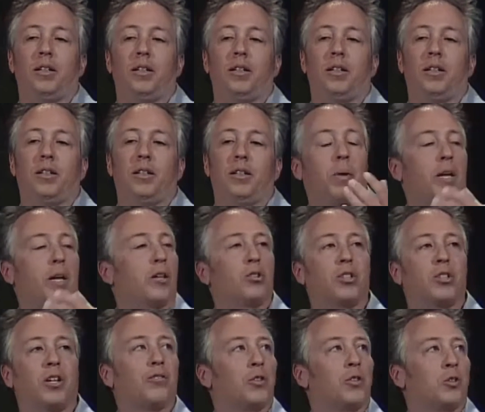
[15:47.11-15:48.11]

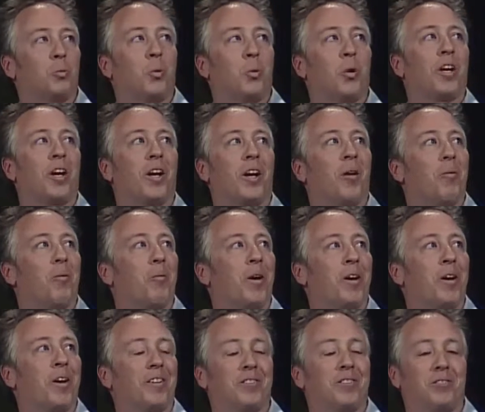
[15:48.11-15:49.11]
Microsoft is working on
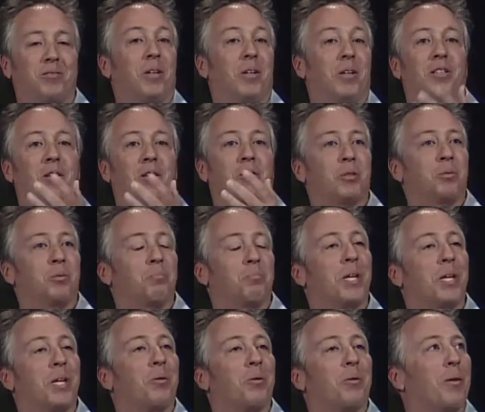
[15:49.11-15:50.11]
one. As I was
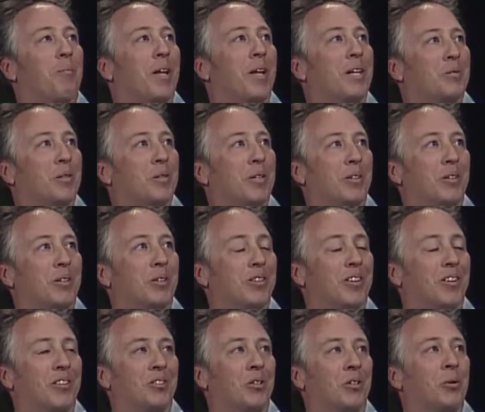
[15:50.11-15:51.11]
meeting with them last week,
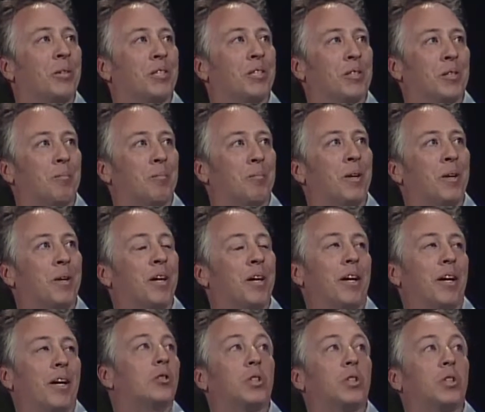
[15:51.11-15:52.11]
they're doing some
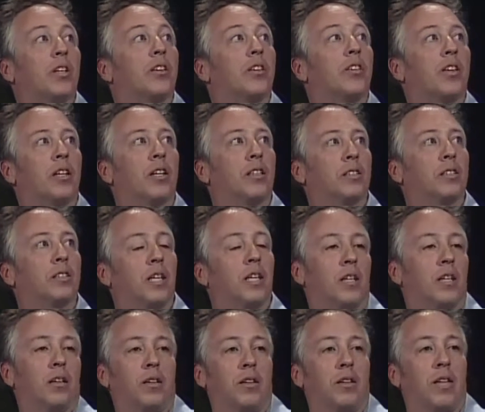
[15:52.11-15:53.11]
interesting things
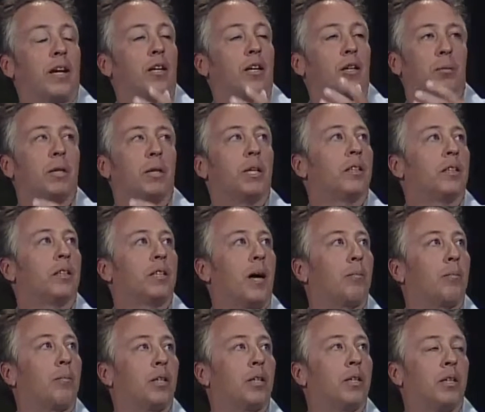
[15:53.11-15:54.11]
that could be a
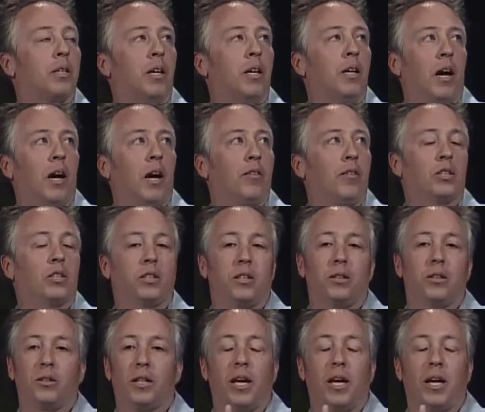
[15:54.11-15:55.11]
tablet.
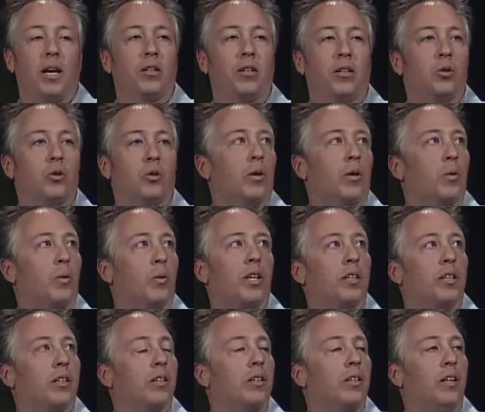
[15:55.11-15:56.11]
Obviously, Android, when
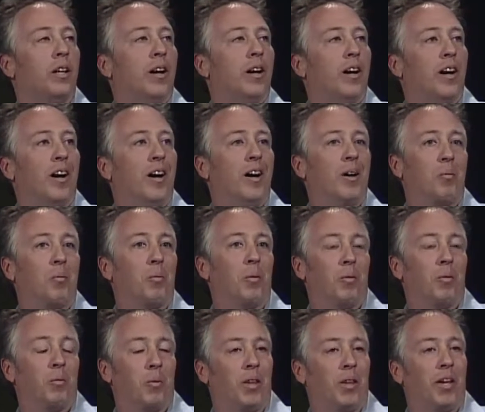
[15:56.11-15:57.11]

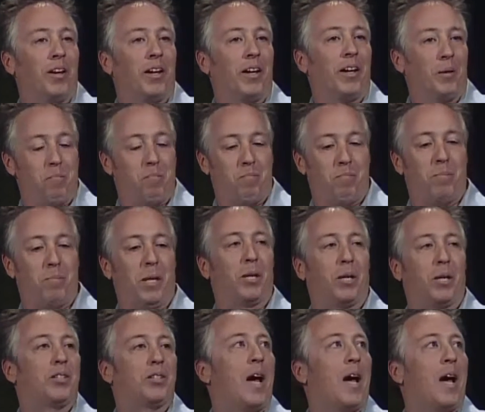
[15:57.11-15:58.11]
they get a
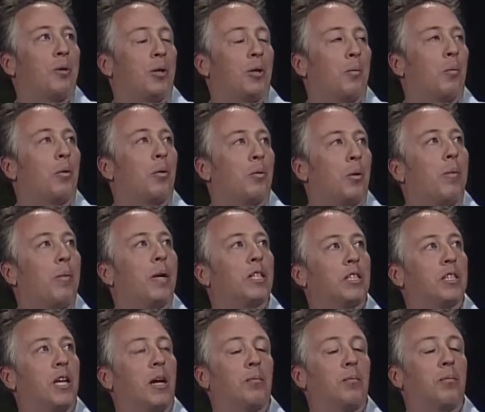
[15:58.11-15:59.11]
bigger tablet, a more
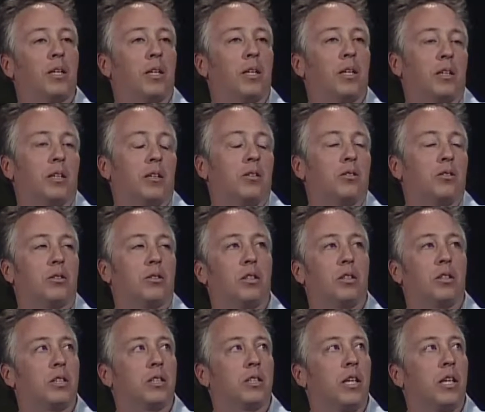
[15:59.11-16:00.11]
robust tablet, I think you'll start
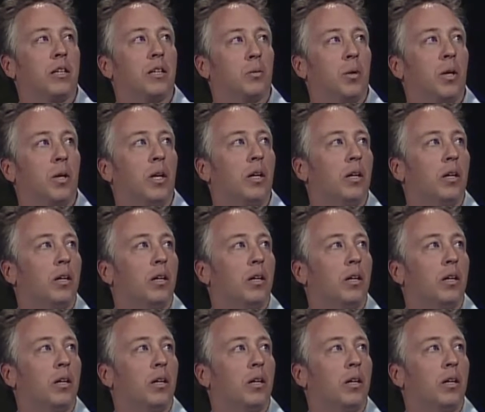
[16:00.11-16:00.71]
to see that as well.